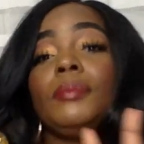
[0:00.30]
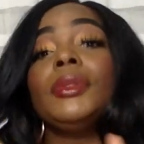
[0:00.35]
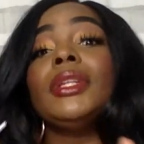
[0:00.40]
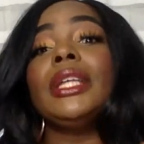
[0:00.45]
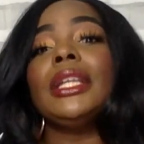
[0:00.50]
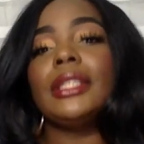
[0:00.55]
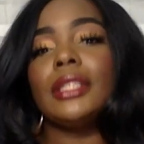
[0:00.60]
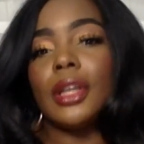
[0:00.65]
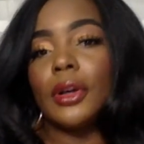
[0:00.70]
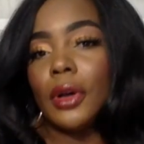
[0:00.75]

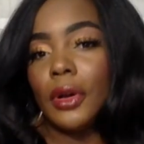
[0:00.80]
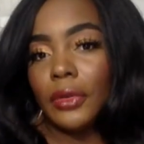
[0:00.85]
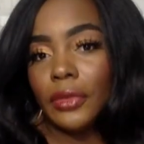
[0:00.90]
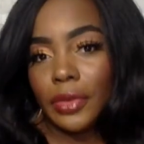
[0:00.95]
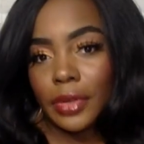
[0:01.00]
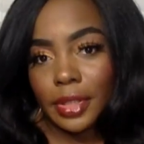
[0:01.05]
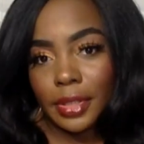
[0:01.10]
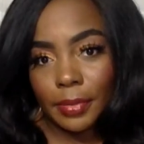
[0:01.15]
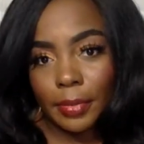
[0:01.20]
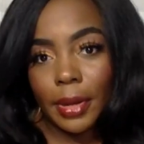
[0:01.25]
please don't
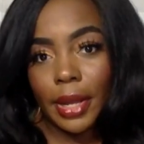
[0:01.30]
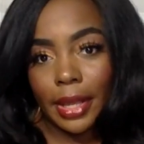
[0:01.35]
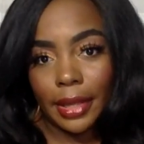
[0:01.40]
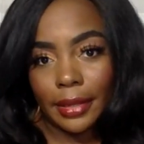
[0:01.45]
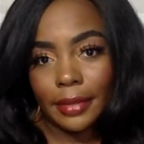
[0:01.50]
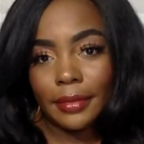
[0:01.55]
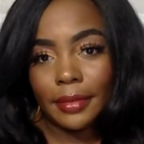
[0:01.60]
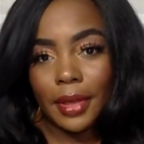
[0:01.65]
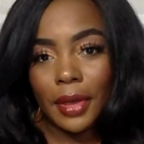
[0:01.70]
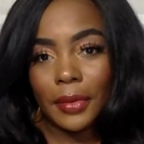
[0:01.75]

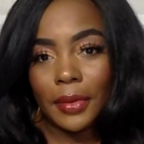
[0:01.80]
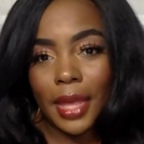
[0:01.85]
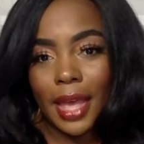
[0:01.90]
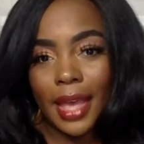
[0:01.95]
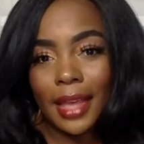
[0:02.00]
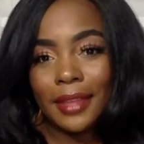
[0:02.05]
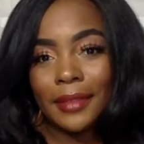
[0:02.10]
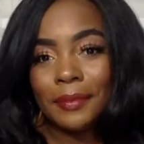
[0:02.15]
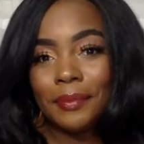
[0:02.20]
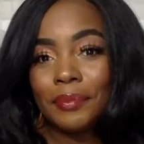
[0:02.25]
overspray,
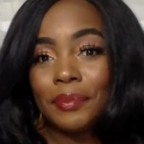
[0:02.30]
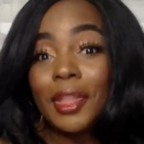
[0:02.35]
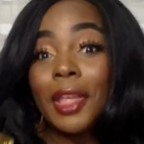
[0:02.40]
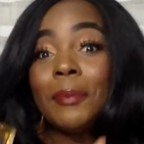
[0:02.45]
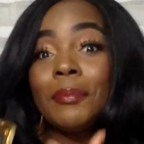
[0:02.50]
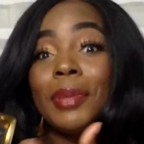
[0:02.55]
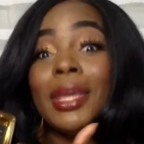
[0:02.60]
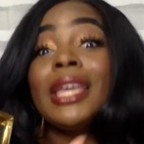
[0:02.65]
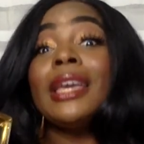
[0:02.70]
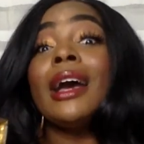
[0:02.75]
okay?
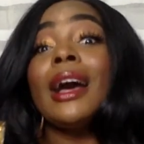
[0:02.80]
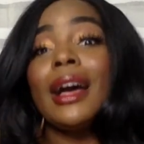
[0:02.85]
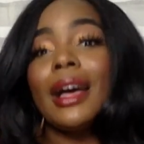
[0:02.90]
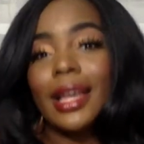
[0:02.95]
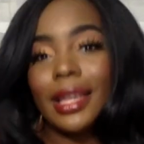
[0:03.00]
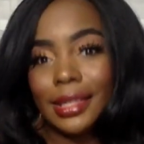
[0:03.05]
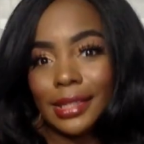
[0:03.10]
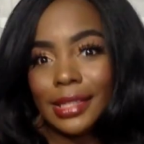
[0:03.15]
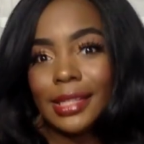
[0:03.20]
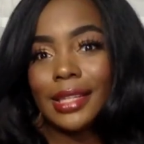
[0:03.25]
Be
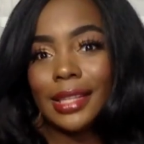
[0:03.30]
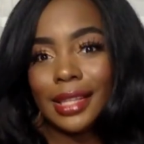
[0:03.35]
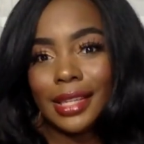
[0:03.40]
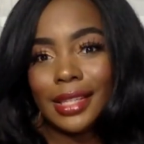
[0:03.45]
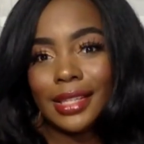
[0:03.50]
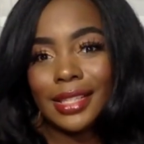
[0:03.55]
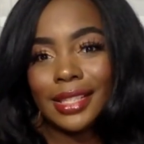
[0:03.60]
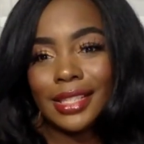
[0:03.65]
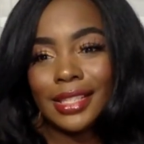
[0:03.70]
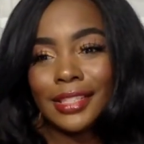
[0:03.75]
kind to
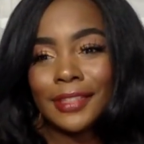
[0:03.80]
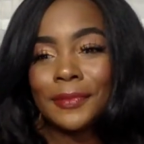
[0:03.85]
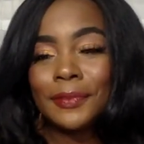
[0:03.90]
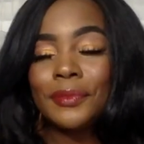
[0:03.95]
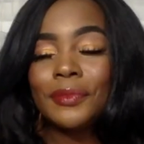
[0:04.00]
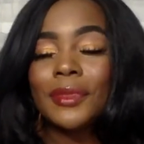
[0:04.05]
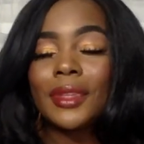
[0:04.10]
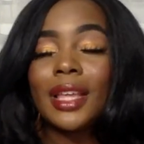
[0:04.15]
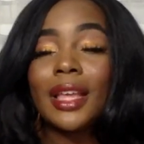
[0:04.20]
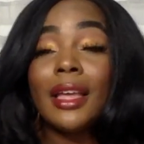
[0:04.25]
this.
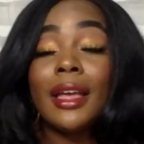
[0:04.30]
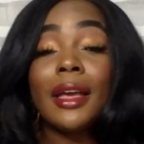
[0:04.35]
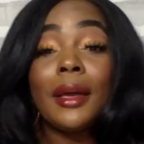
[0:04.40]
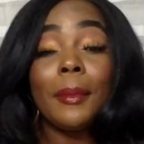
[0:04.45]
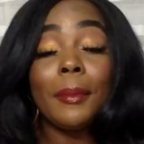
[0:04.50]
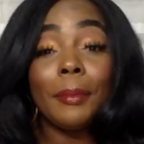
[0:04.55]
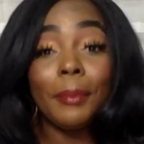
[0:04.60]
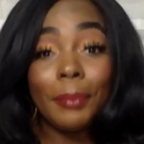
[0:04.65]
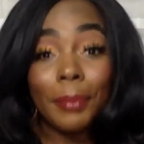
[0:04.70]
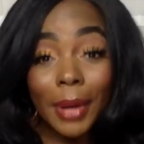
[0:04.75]

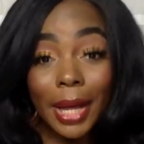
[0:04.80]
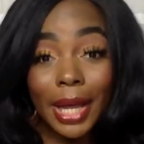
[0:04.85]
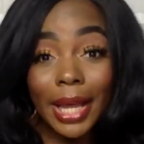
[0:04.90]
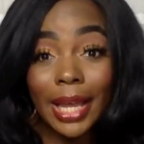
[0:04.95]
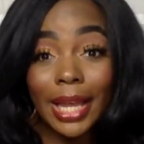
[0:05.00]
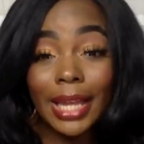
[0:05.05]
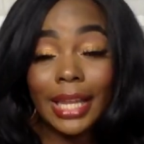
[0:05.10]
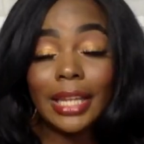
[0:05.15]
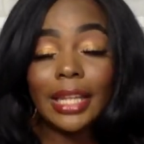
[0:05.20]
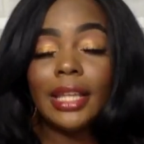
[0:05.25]

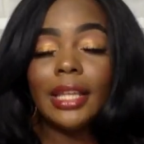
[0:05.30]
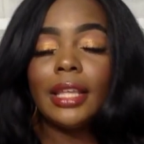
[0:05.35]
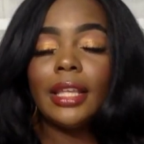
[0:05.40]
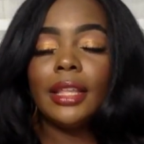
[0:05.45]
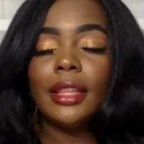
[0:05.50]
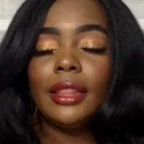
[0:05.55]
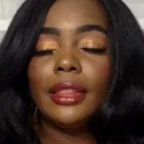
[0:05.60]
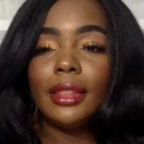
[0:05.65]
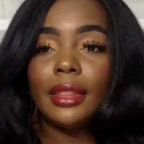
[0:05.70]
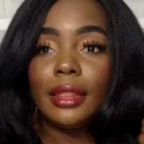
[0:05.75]
But
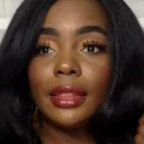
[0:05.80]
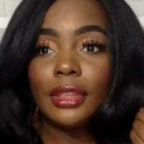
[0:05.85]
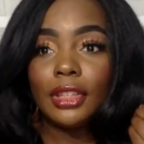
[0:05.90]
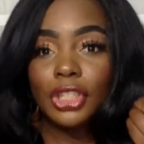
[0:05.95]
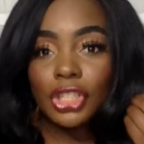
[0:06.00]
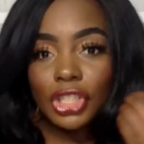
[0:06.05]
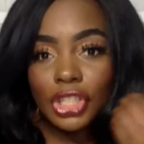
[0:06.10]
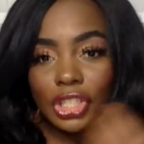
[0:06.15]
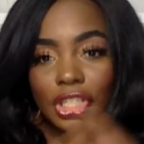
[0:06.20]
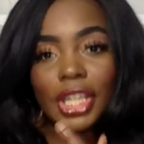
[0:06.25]

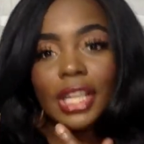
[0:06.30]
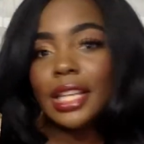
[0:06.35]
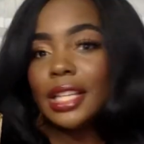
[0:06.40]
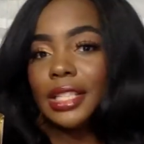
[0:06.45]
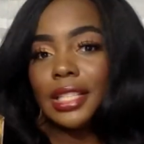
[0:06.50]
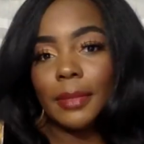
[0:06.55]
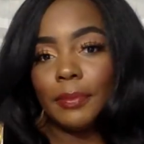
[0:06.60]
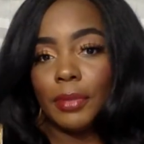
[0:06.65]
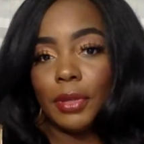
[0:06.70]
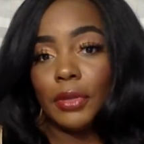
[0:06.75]
she
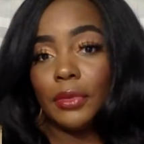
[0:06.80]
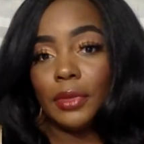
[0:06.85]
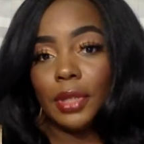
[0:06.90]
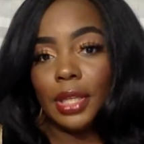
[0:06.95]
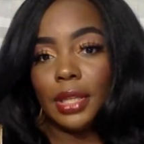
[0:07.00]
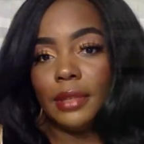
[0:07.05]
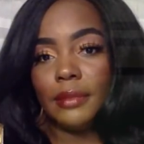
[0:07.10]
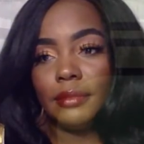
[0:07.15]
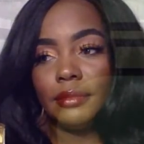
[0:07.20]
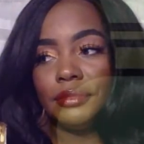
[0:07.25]
is a
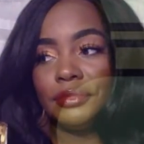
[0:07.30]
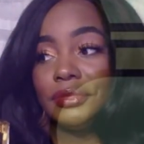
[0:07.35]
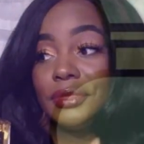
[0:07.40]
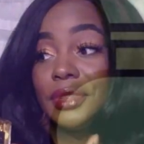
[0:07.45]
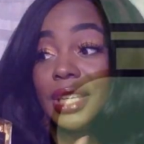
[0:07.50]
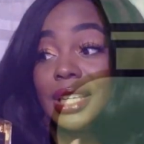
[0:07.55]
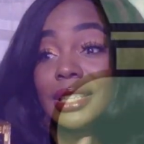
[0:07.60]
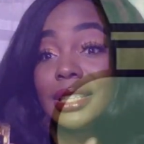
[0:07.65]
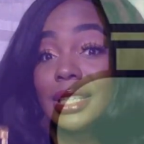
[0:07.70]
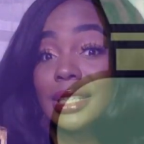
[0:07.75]
beauty.
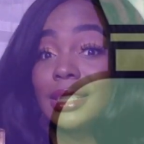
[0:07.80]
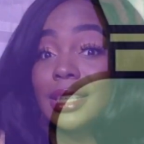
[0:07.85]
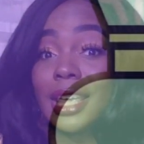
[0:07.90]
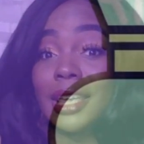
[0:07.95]
This is